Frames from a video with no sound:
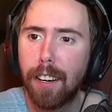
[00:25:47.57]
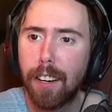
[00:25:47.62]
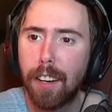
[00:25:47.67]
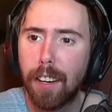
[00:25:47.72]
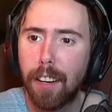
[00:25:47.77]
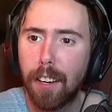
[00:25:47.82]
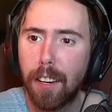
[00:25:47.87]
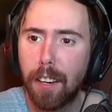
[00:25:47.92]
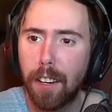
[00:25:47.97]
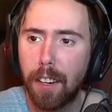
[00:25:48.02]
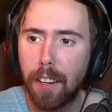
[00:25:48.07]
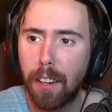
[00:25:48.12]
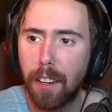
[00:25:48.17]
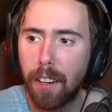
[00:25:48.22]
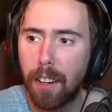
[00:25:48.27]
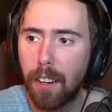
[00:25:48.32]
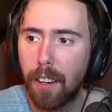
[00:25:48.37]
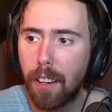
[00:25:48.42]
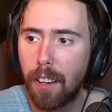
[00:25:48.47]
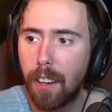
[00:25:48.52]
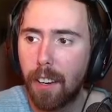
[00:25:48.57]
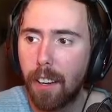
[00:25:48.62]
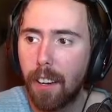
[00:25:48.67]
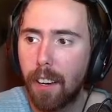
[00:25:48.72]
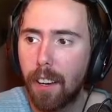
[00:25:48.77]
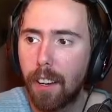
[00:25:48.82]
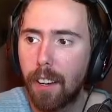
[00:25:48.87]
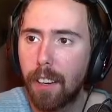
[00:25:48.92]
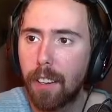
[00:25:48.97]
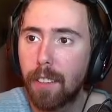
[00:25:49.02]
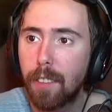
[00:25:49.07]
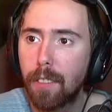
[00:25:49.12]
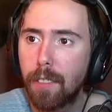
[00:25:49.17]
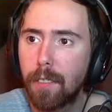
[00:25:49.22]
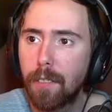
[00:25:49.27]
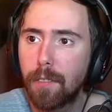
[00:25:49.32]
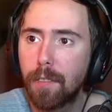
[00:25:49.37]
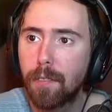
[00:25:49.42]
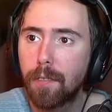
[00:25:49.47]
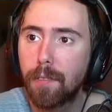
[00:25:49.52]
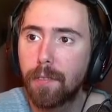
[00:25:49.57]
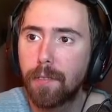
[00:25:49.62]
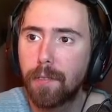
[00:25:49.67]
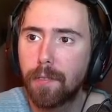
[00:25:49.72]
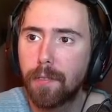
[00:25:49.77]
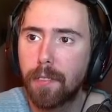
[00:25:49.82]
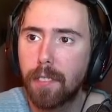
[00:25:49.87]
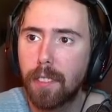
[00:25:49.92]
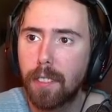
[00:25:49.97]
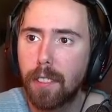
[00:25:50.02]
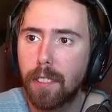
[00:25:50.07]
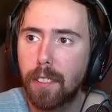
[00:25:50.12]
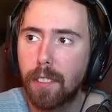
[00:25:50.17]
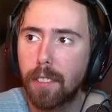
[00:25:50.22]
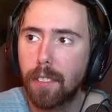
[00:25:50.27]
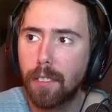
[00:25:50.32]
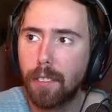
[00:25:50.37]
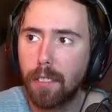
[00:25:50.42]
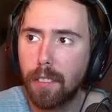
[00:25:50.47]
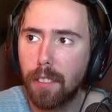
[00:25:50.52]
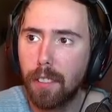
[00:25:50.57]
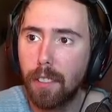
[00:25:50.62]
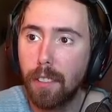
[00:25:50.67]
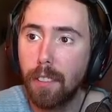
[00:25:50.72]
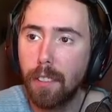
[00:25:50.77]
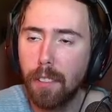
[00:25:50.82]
This person isn't speaking.